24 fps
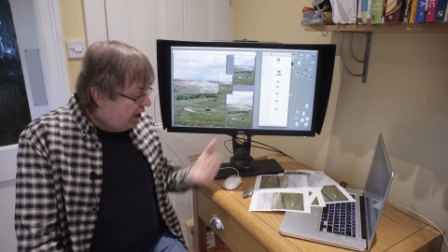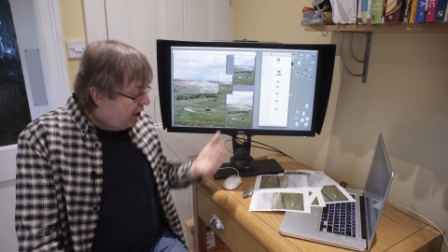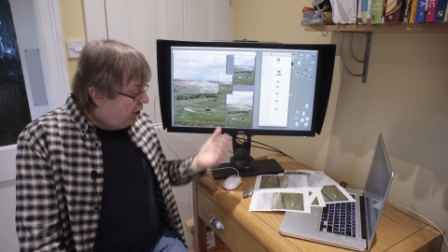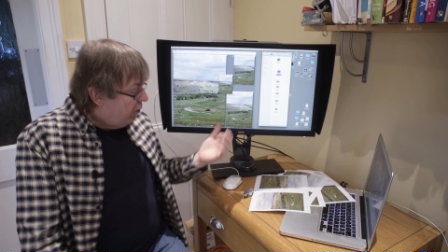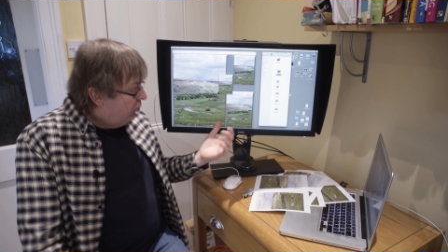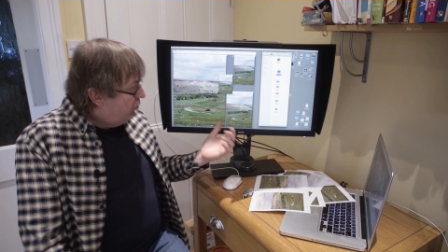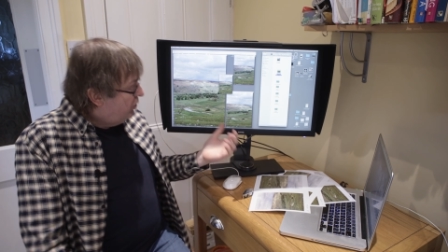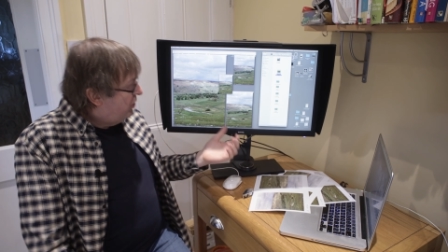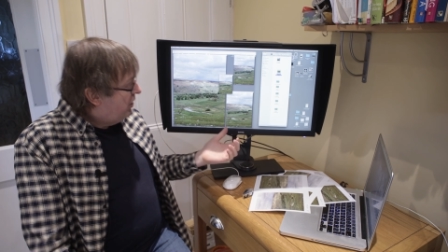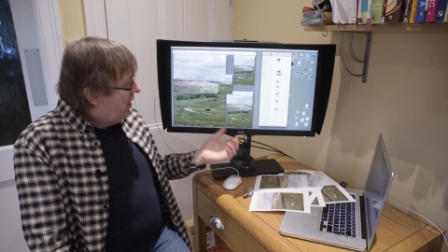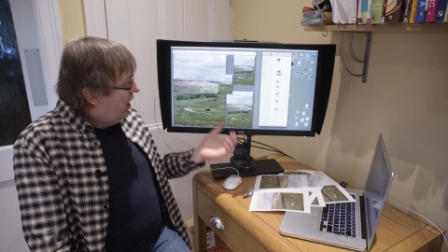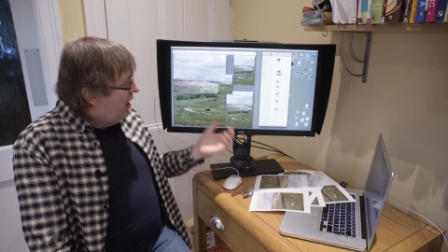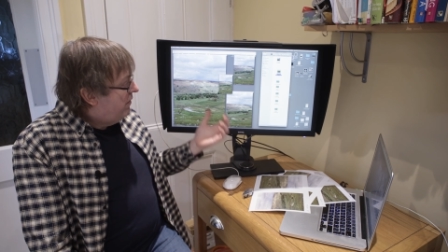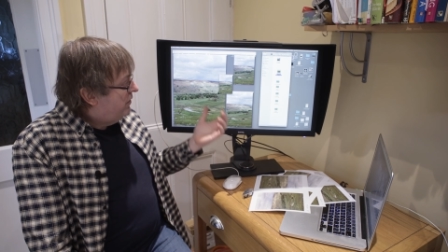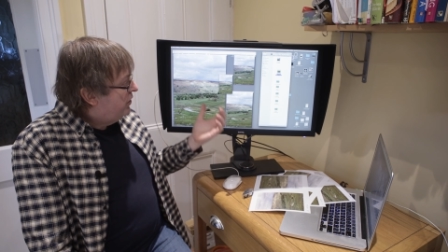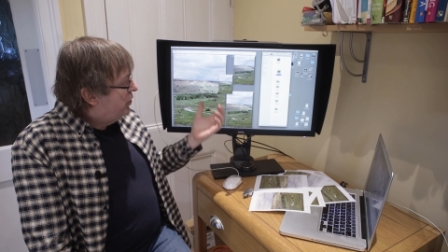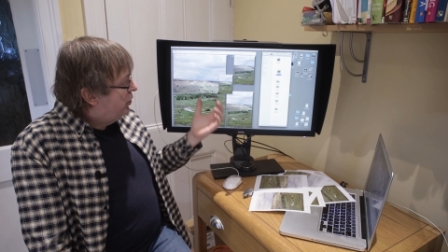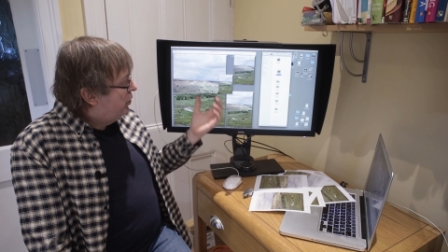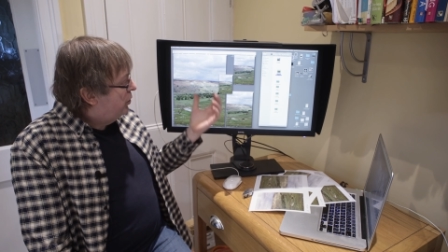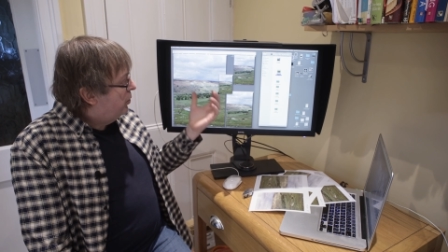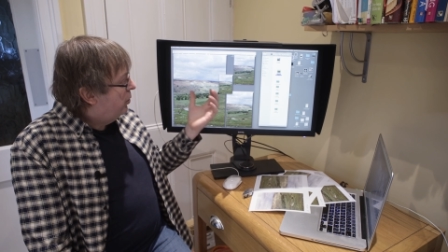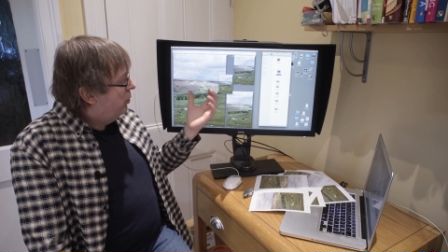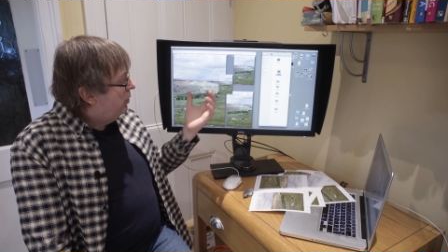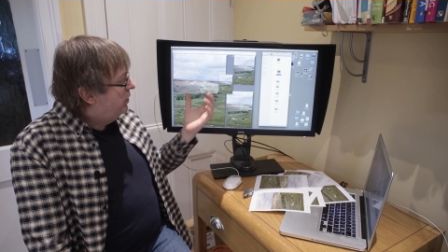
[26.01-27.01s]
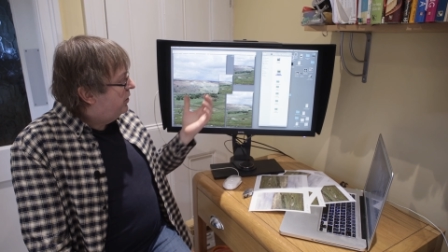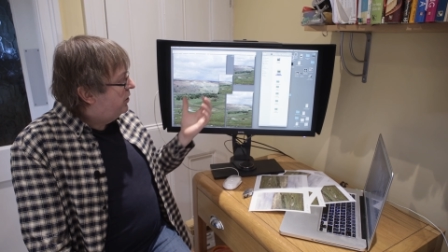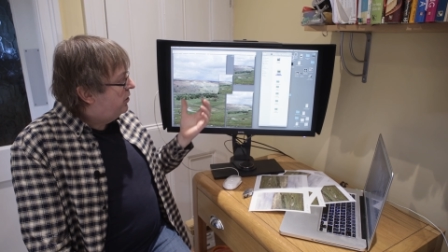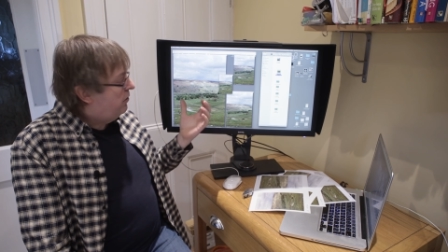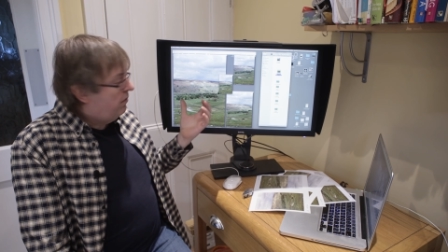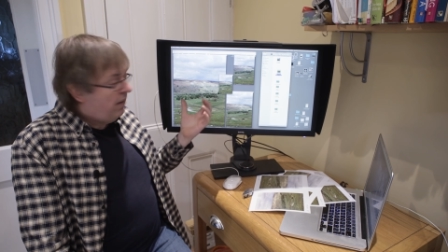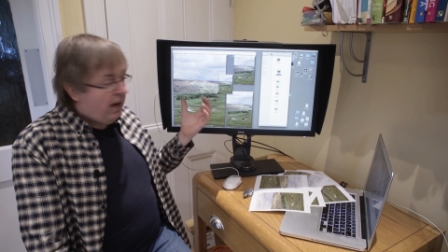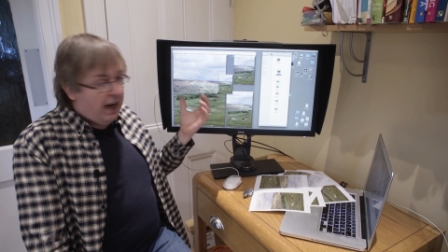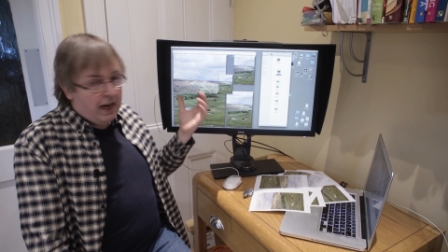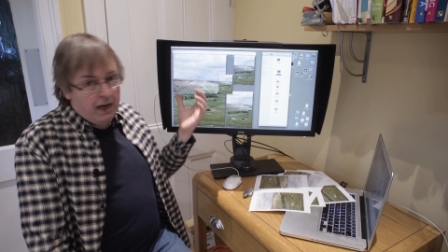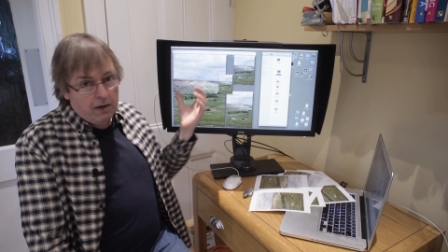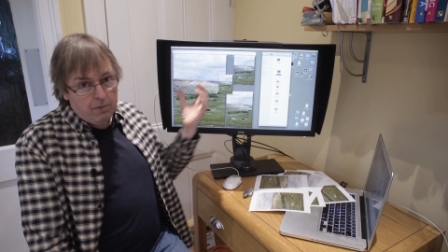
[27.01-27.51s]
You also have a choice
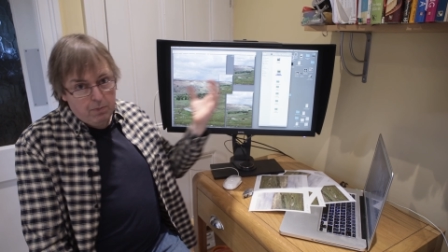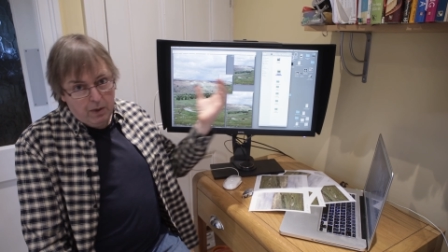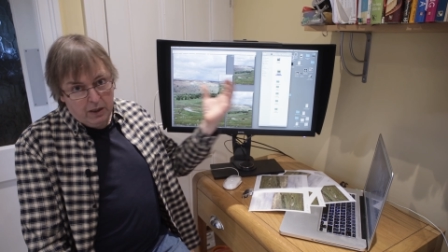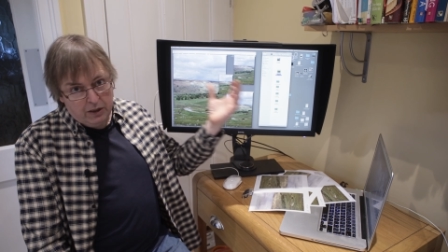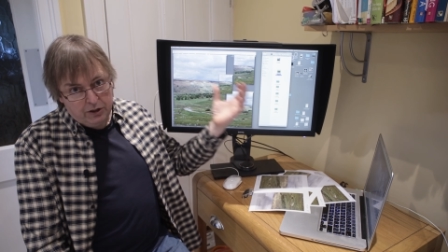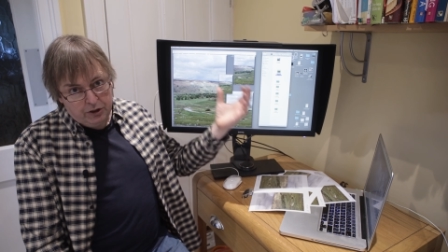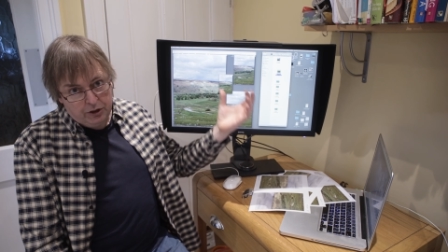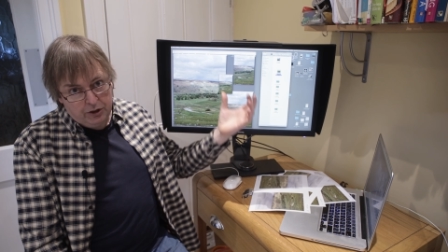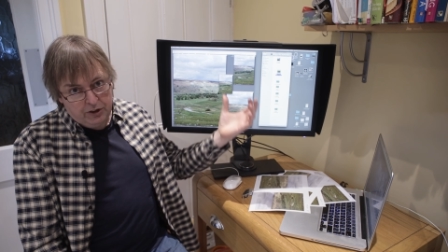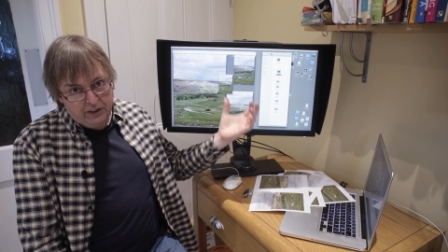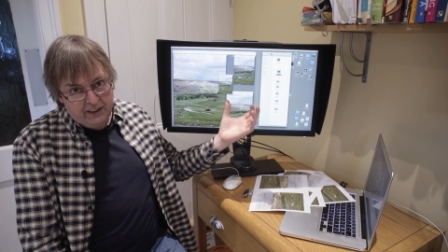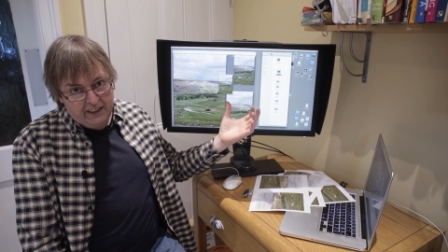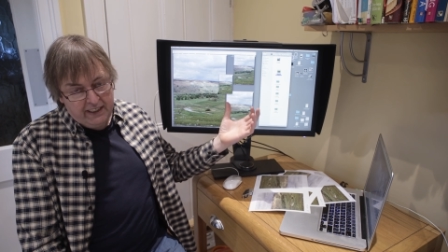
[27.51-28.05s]
of how much